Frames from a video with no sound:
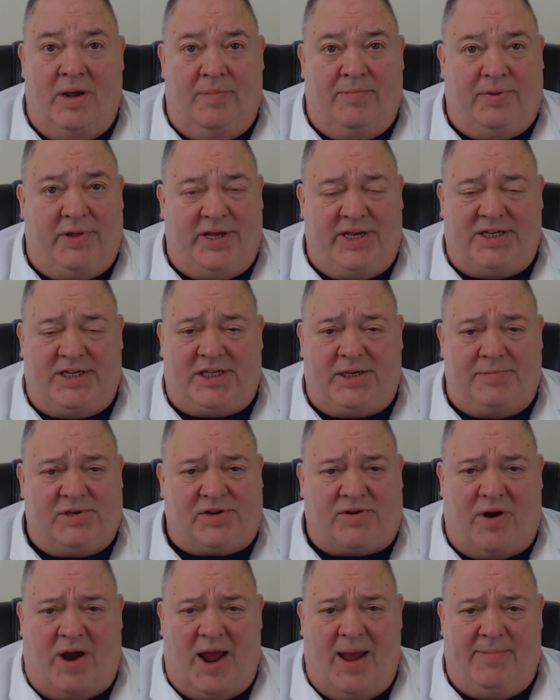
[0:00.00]
Please
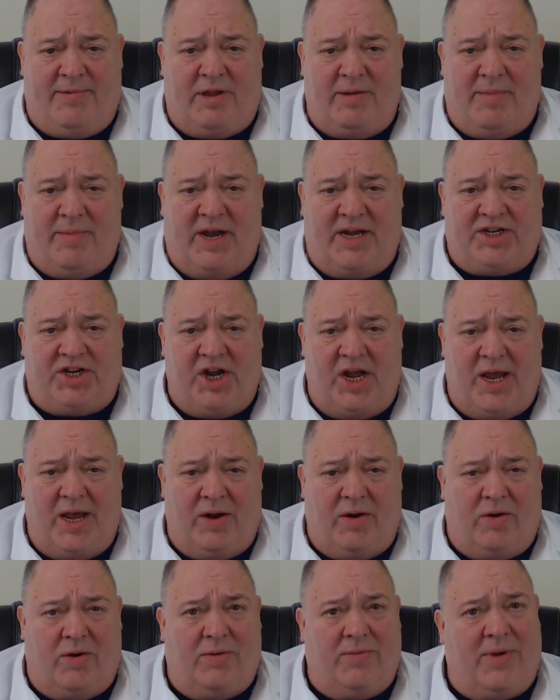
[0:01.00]
subscribe to my
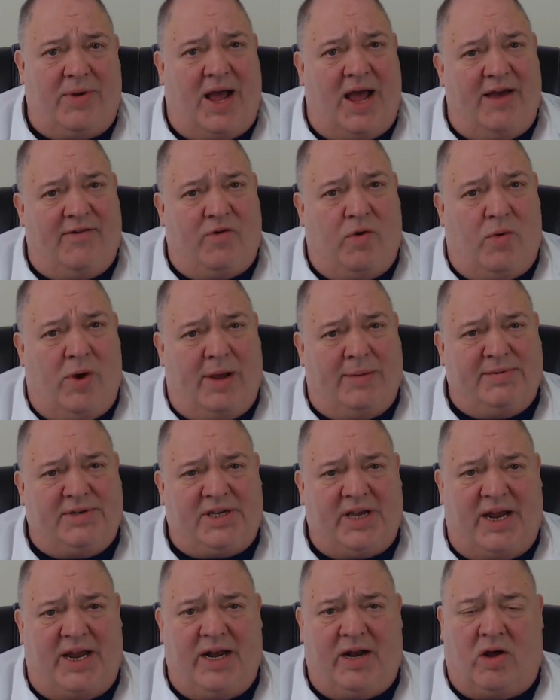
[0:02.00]
channel. I have a
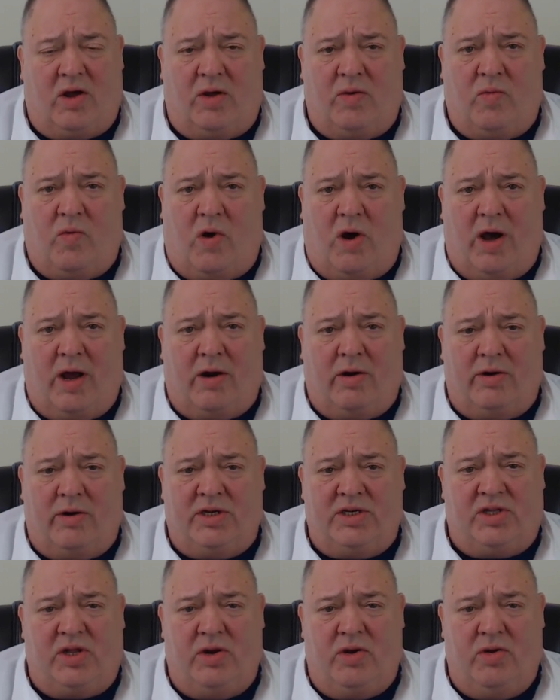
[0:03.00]
website called
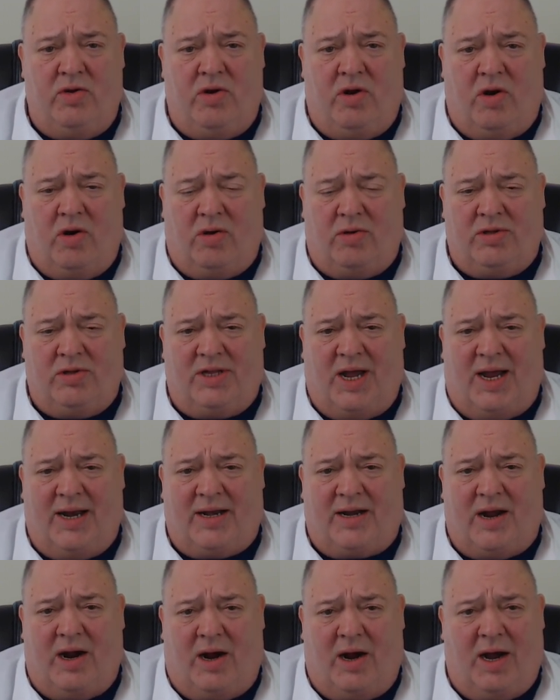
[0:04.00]

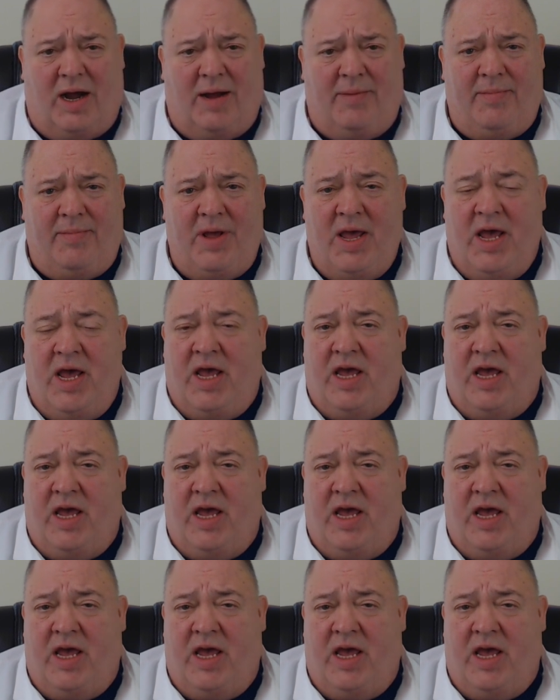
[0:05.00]
wateristheNewGold.com.